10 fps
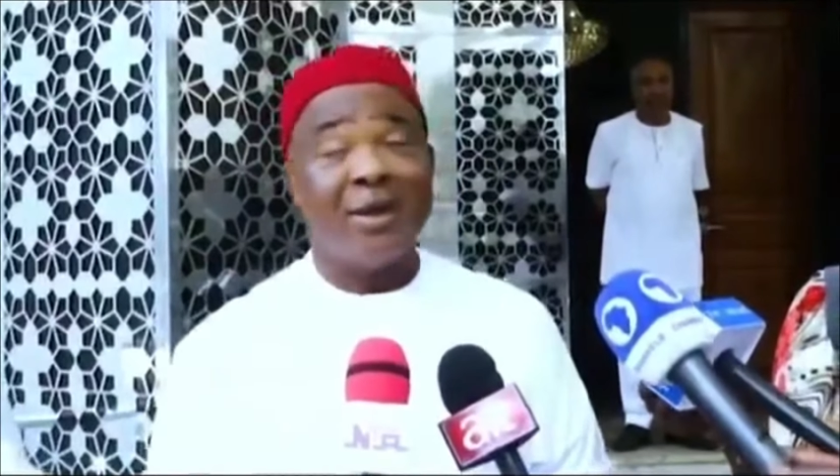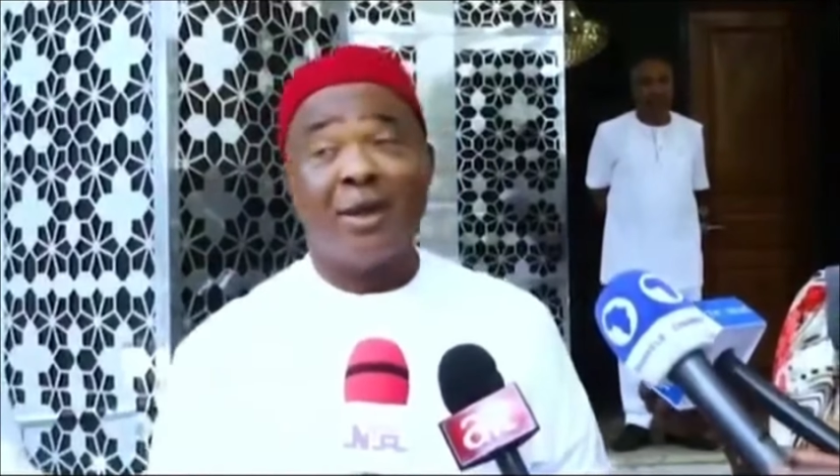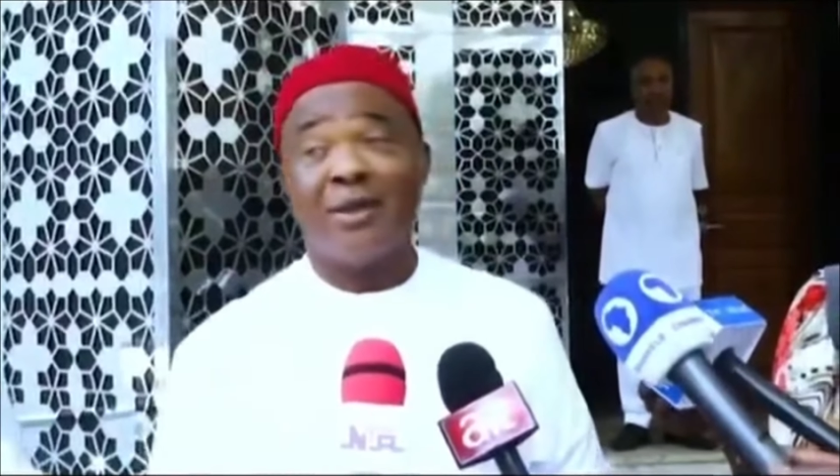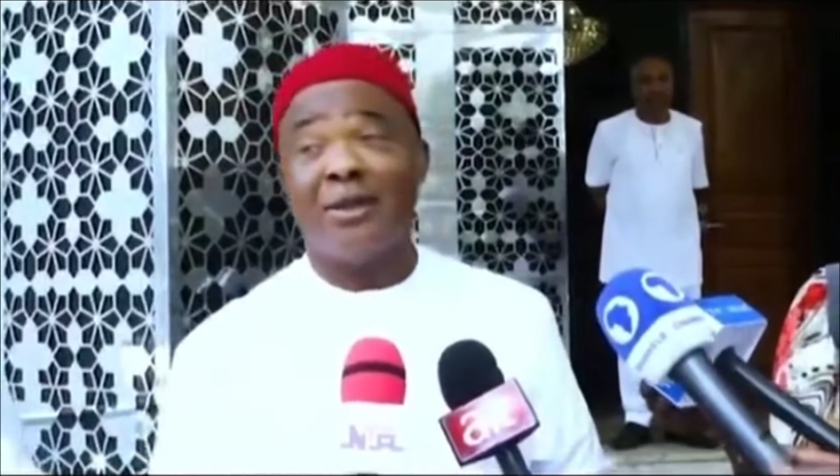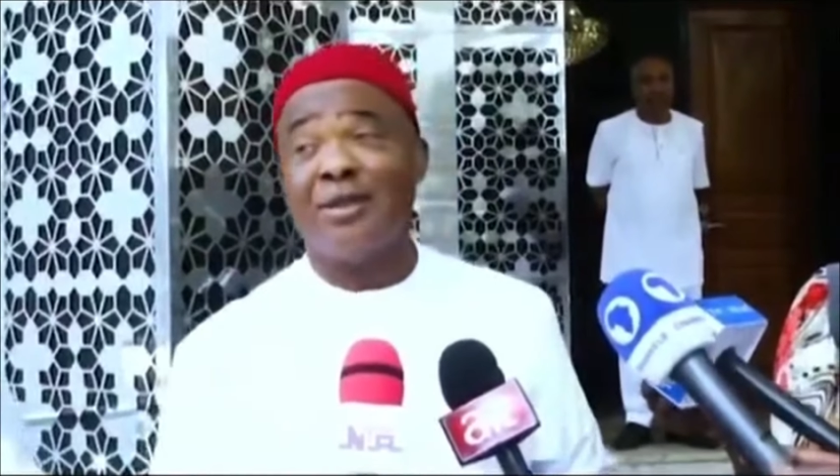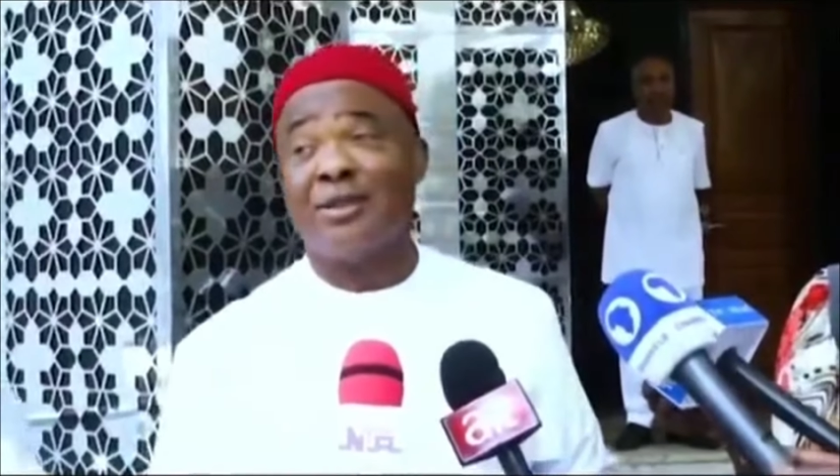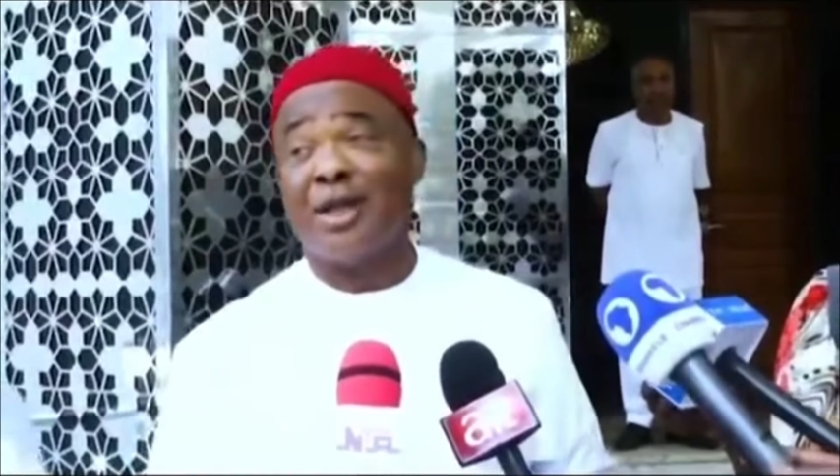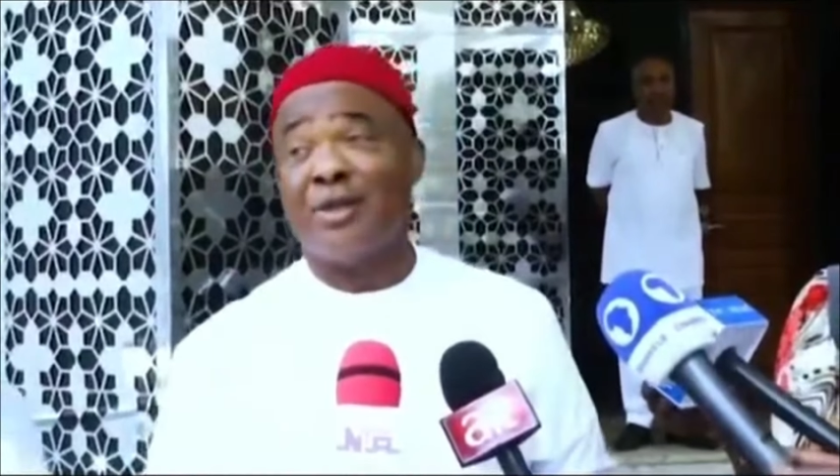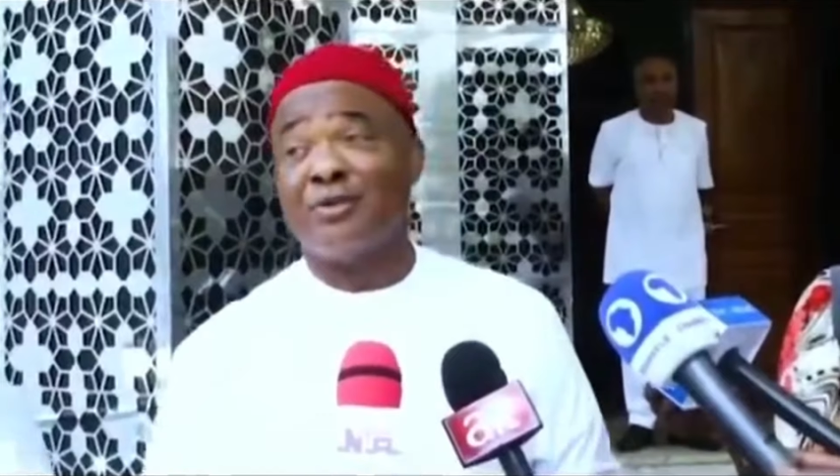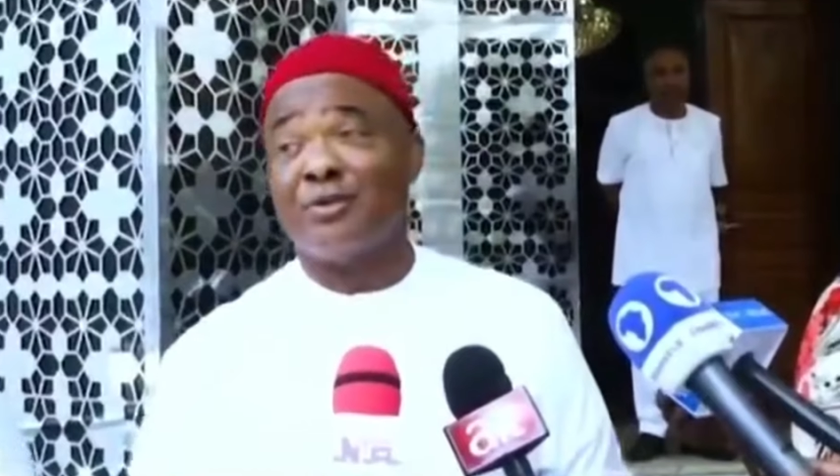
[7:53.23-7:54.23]
And he's
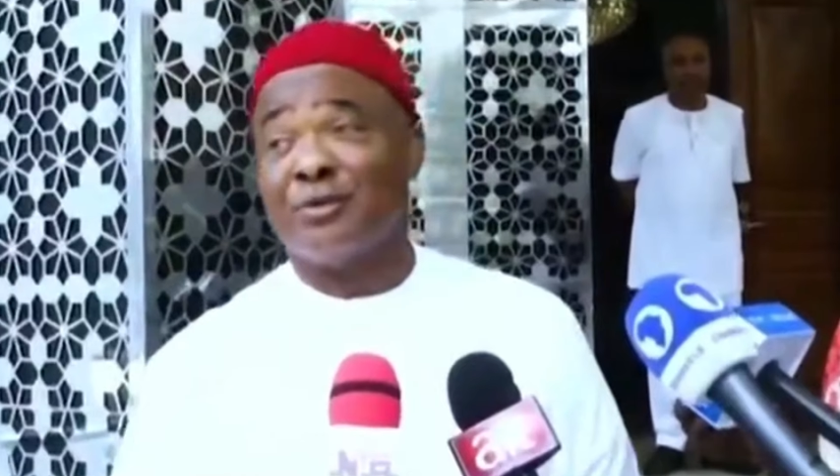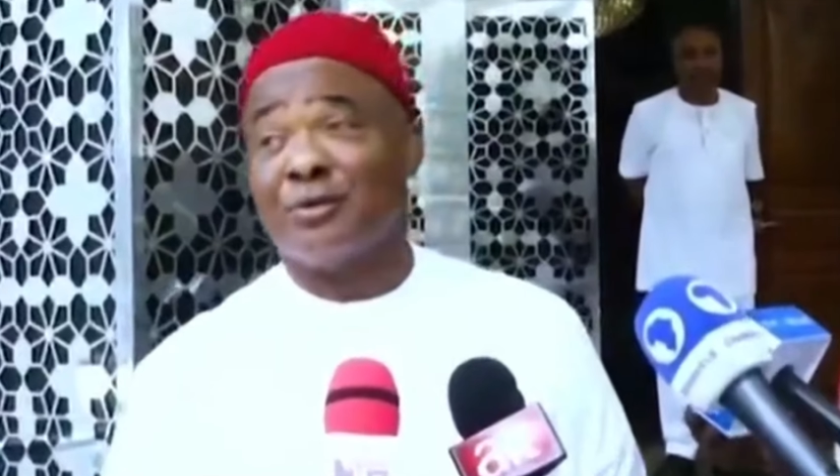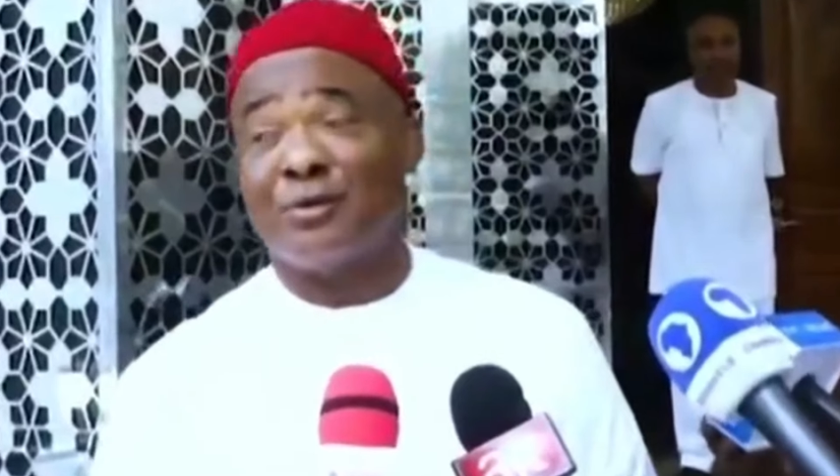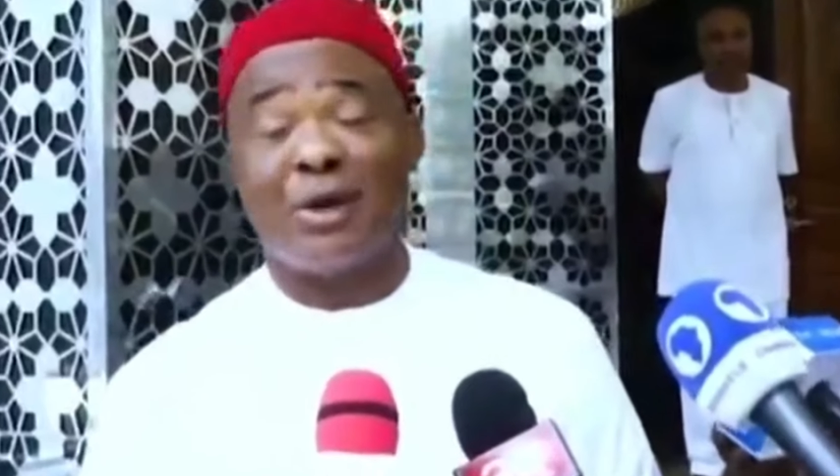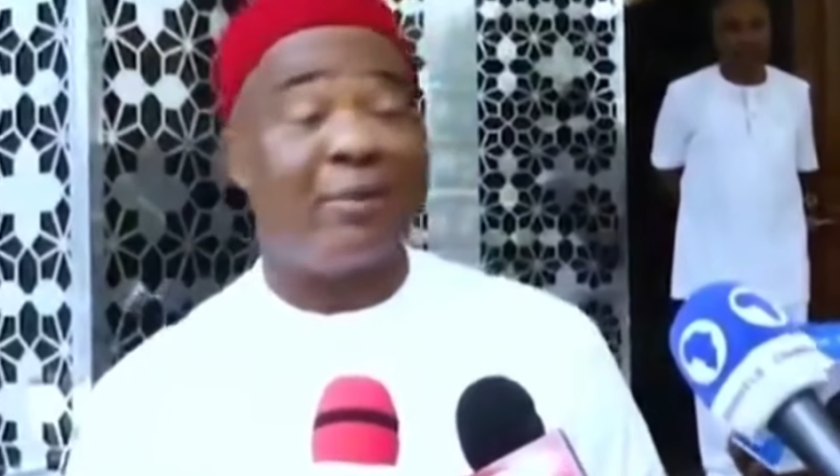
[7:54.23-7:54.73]
trying to go